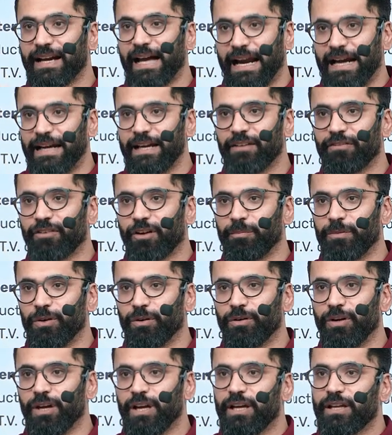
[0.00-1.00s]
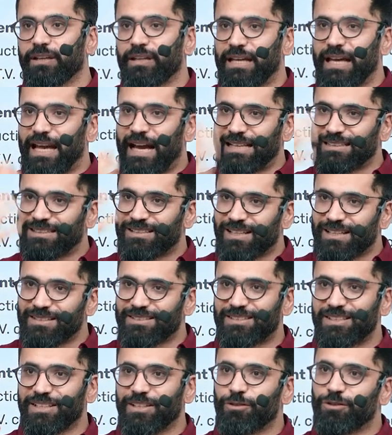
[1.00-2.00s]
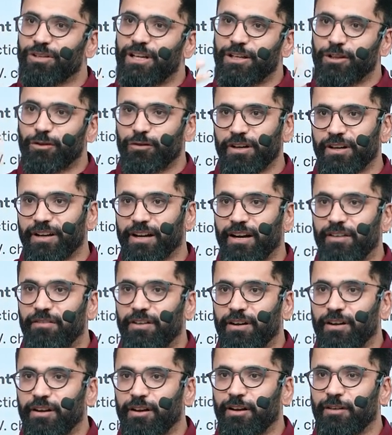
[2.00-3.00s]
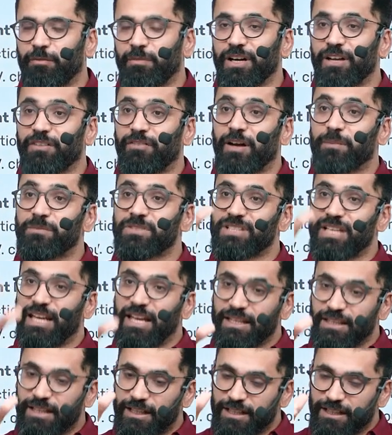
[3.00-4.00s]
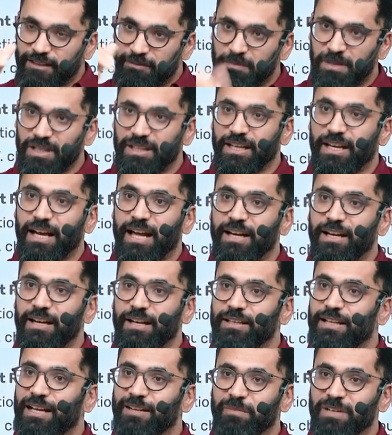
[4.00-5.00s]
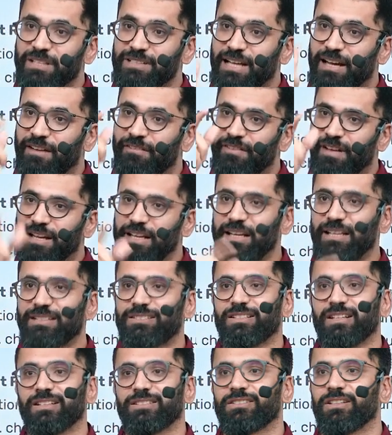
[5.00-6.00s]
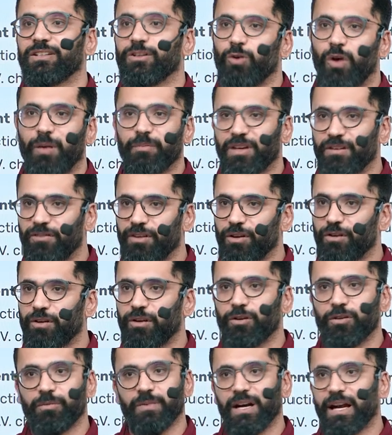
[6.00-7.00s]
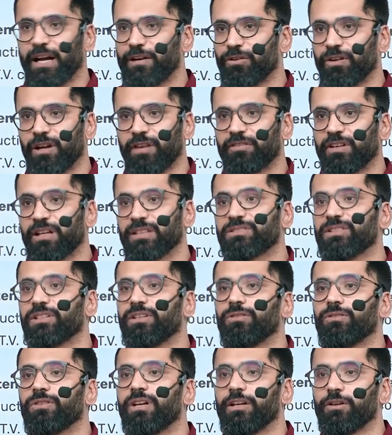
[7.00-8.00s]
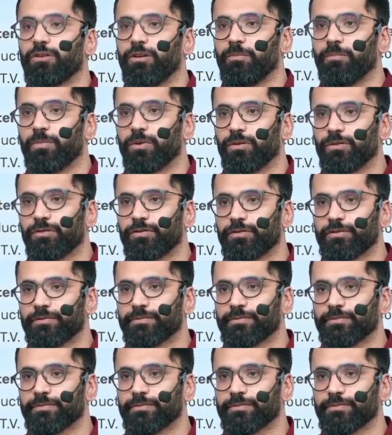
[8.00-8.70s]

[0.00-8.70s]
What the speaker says: a guarantee from you, he has trust in you that you will recover. But if I'm saying that give me the guarantee, that means I have very less trust in you. I'm giving you a loan, but I don't have trust in you that you will improve.